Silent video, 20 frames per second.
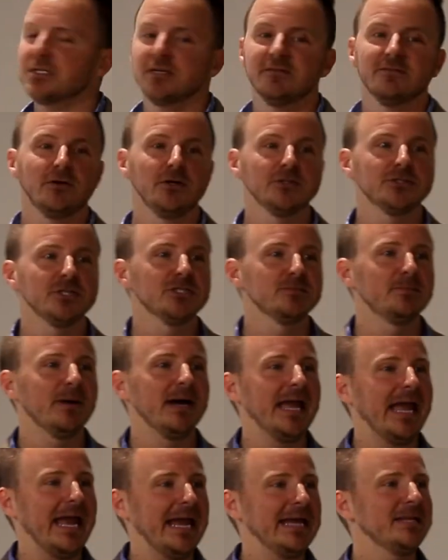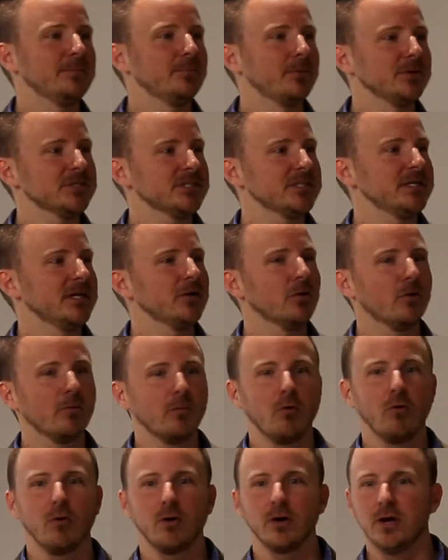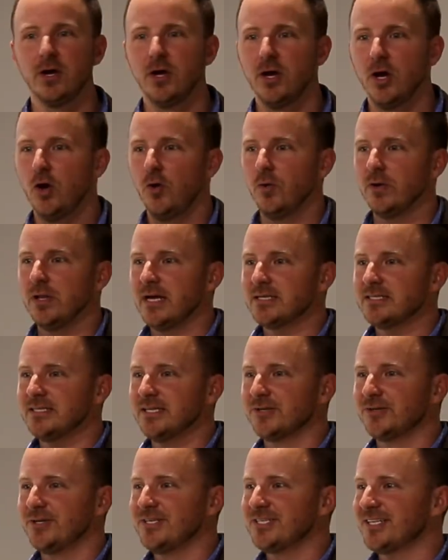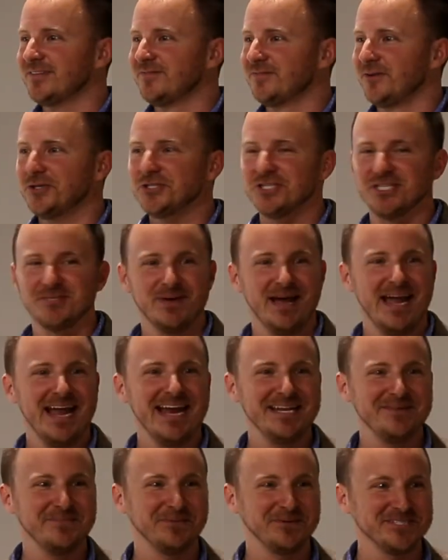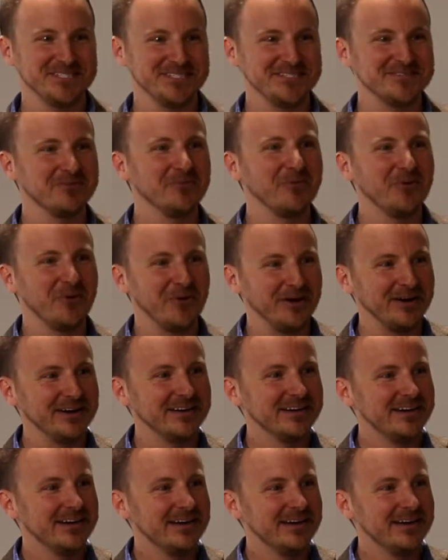conversions by 80% or more. Who would like to increase conversions by 80% or more?